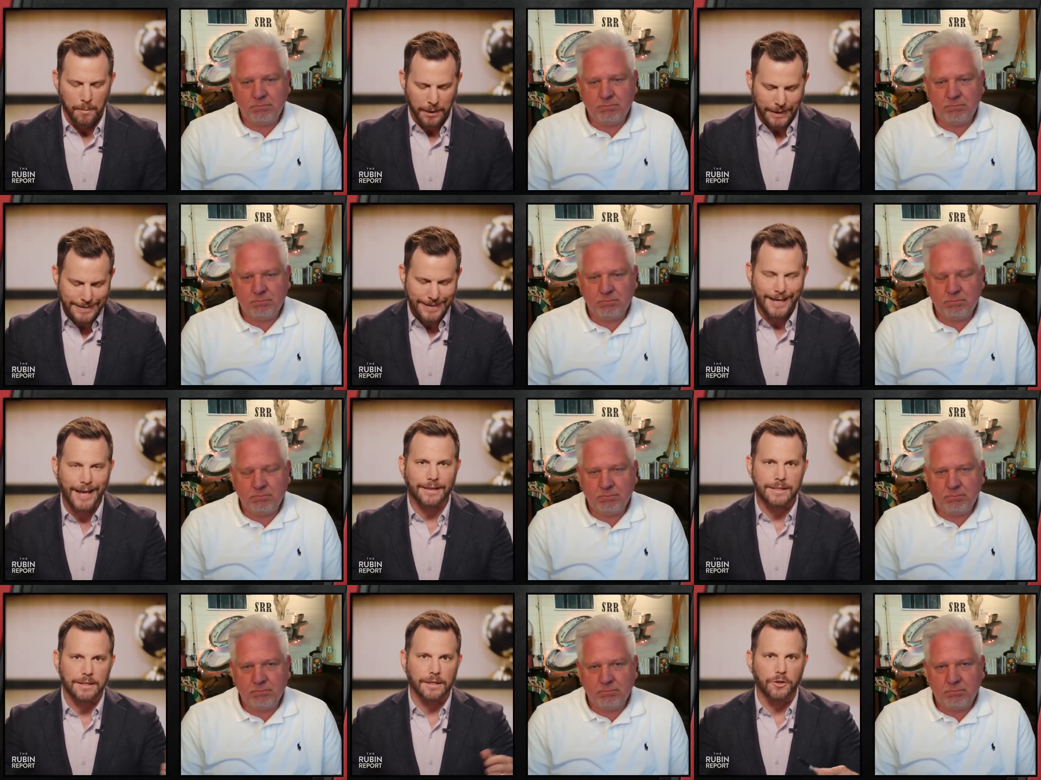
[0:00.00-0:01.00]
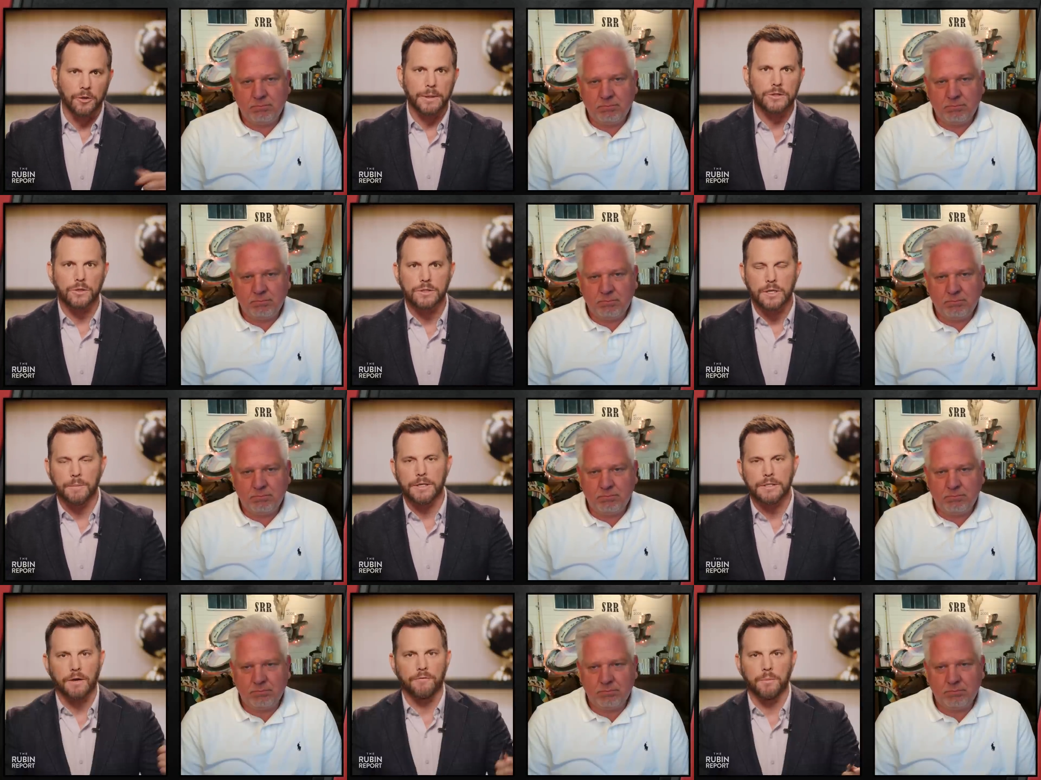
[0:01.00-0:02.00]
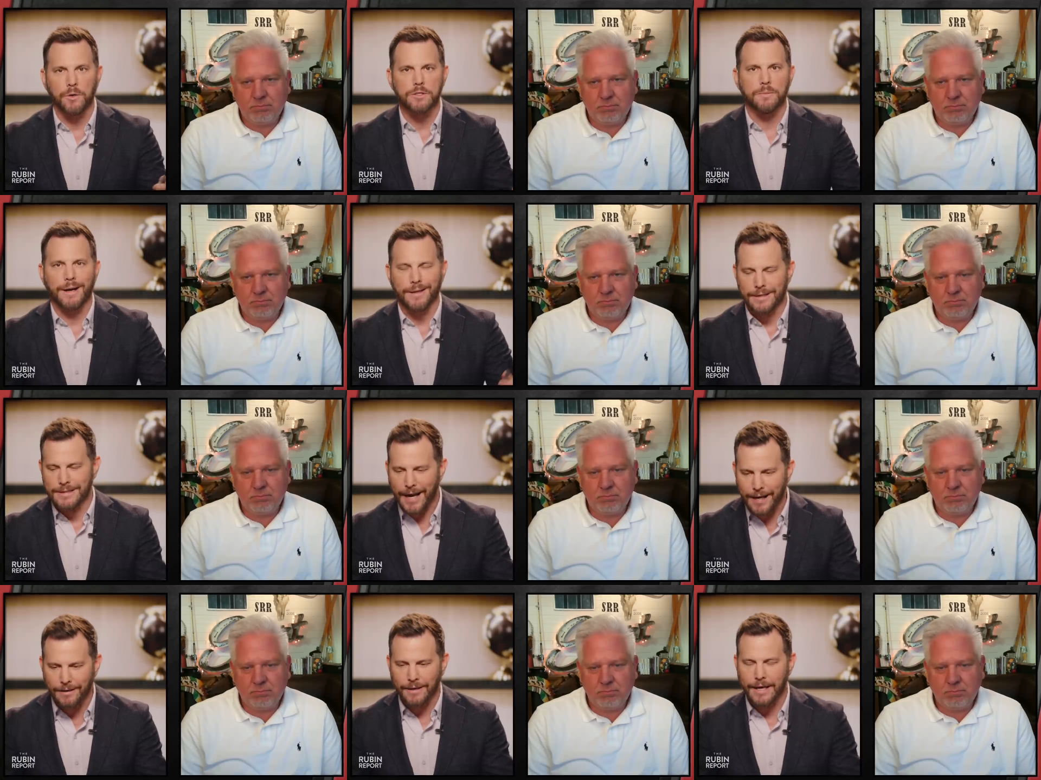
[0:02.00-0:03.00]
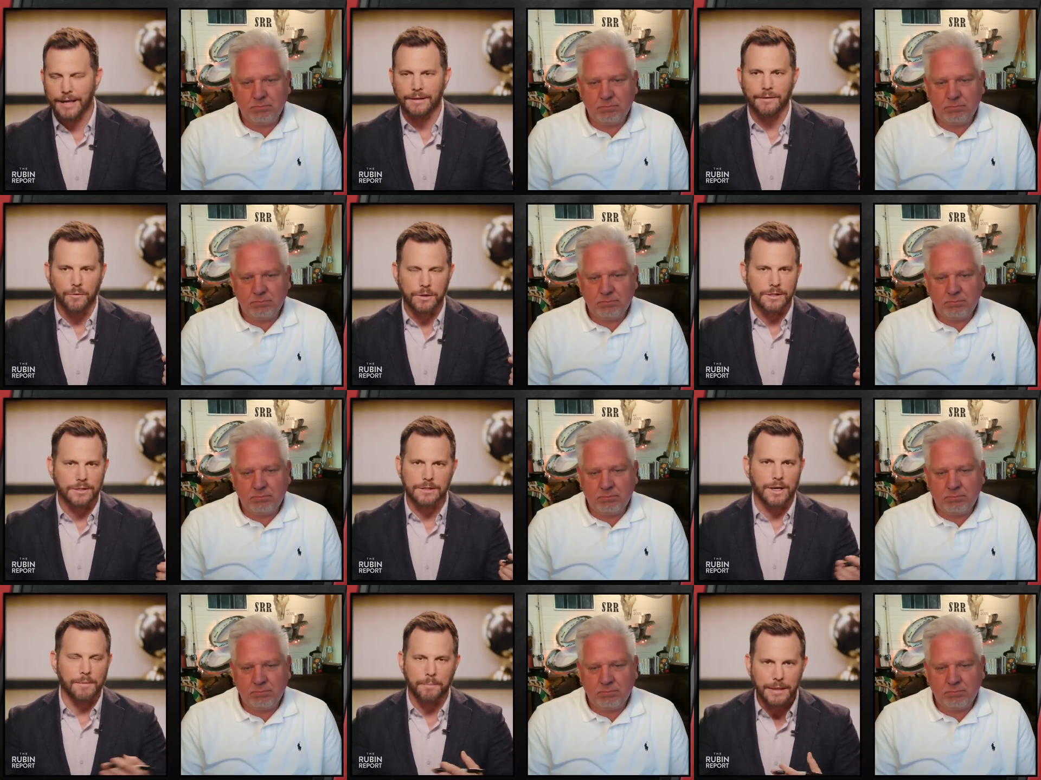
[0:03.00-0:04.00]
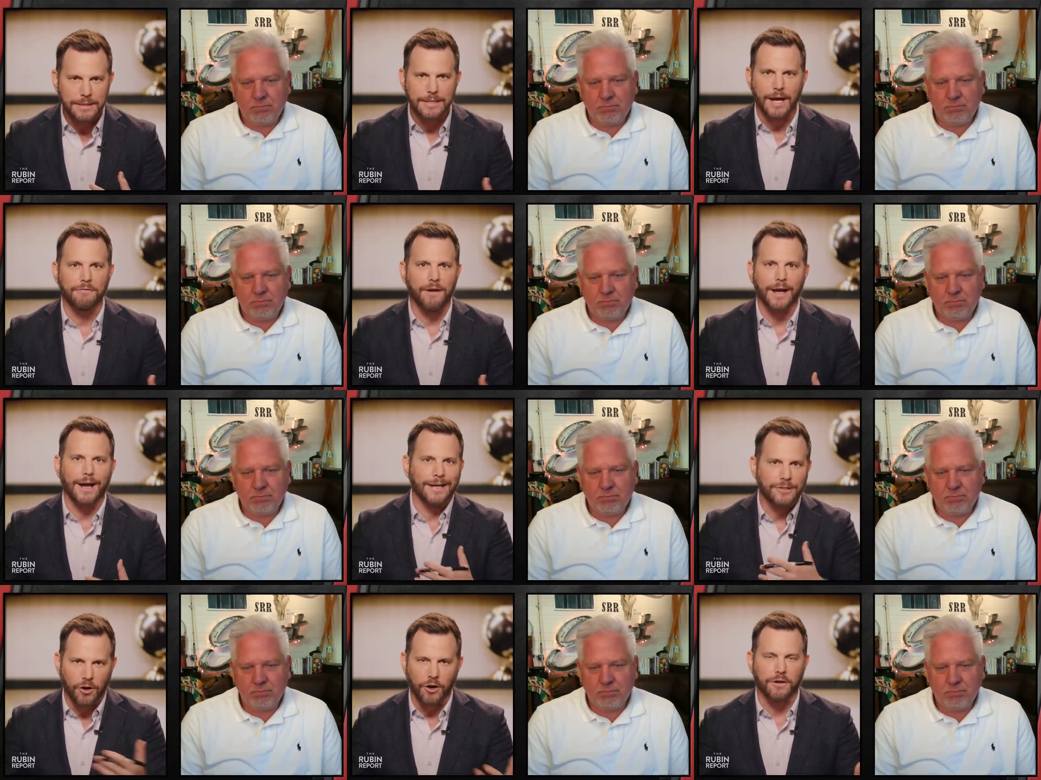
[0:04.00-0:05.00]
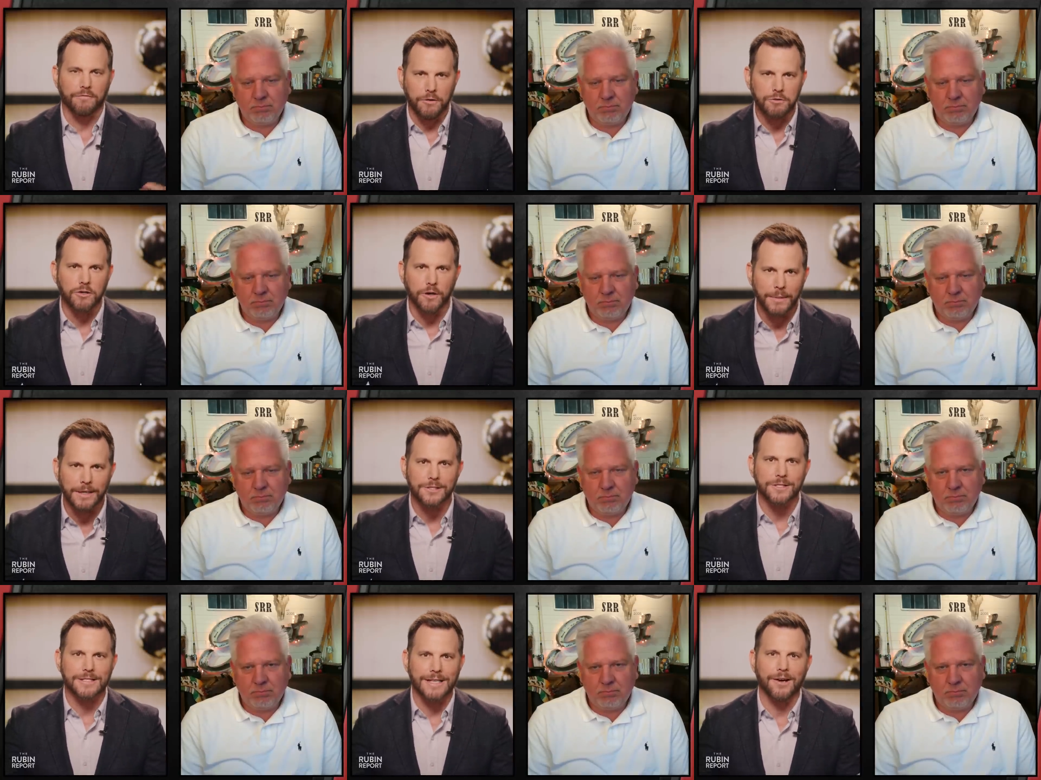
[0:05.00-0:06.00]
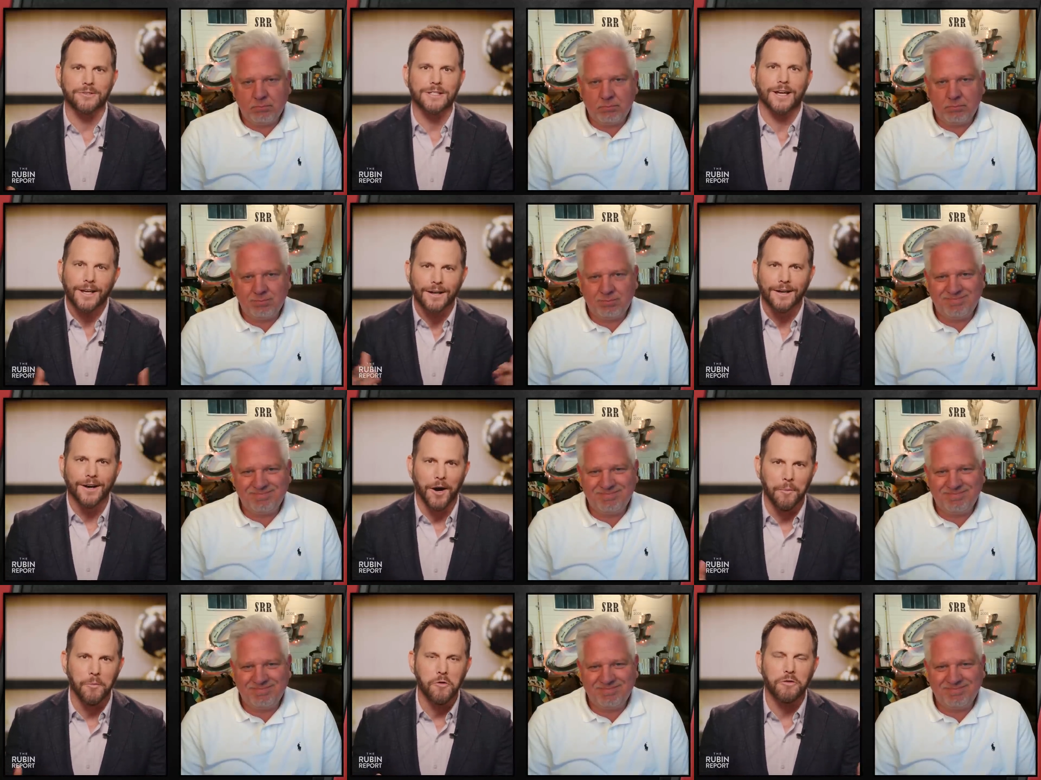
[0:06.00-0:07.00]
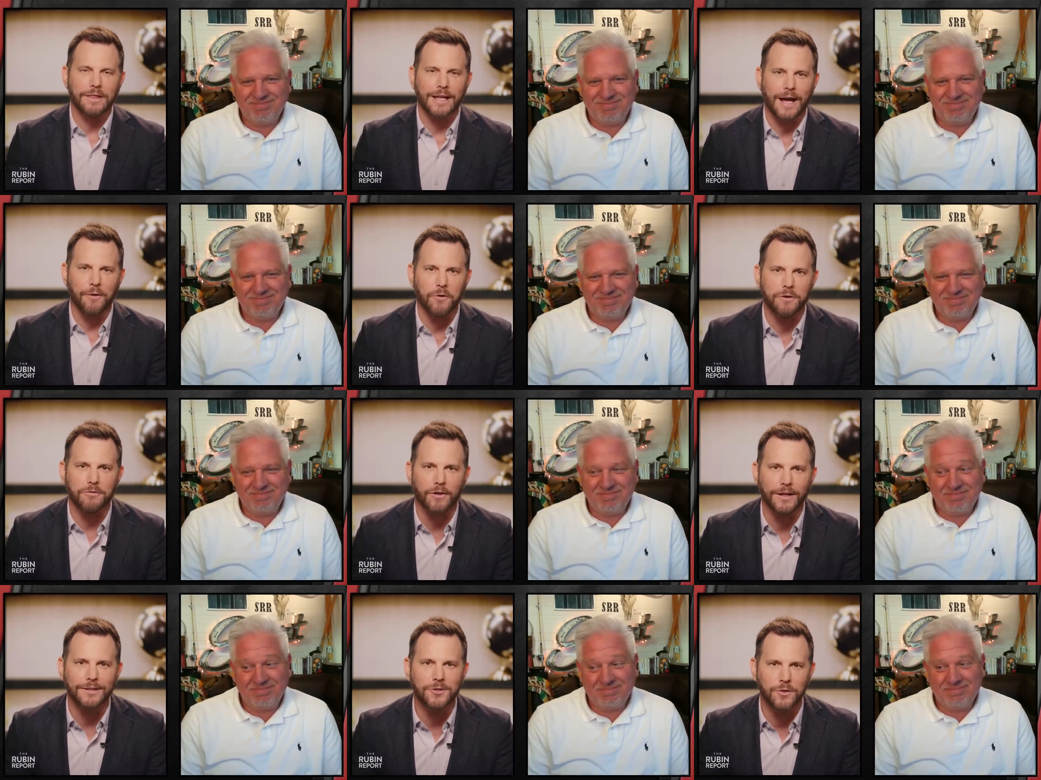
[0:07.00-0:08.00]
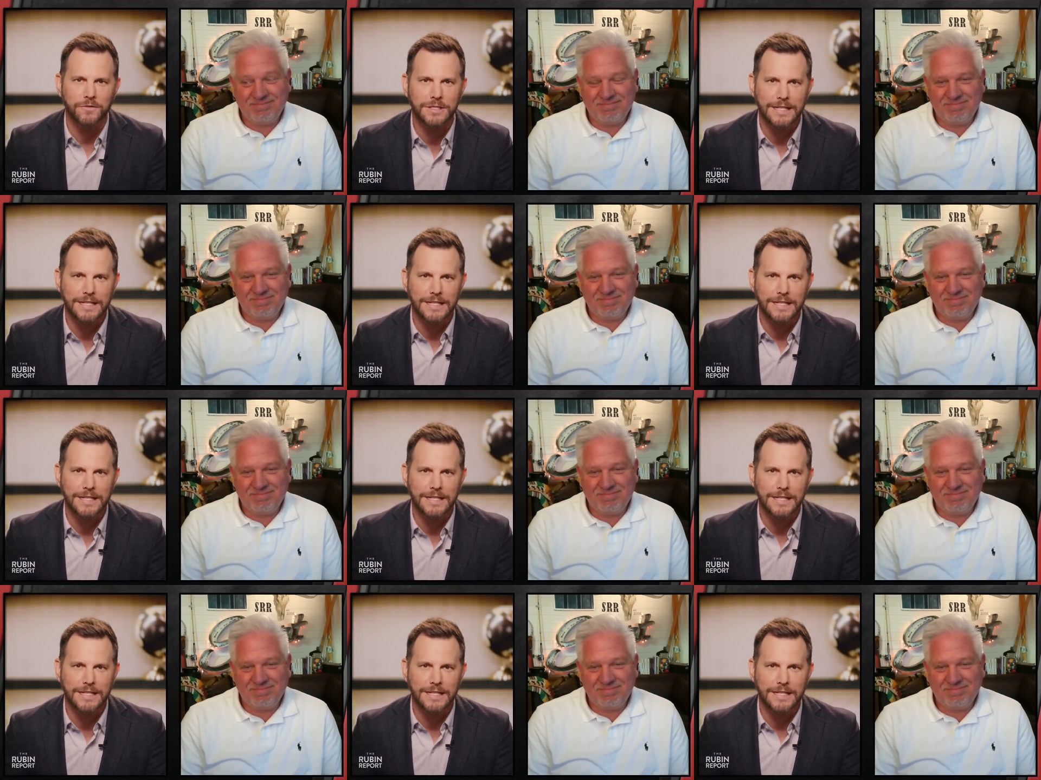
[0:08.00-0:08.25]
Speaker 1: But let's connect this a little bit to some of the stuff the book's about in the title again, which because I'm a big sci-fi guy, Dark Future. I mean, it just sounds like a movie that I would have run to have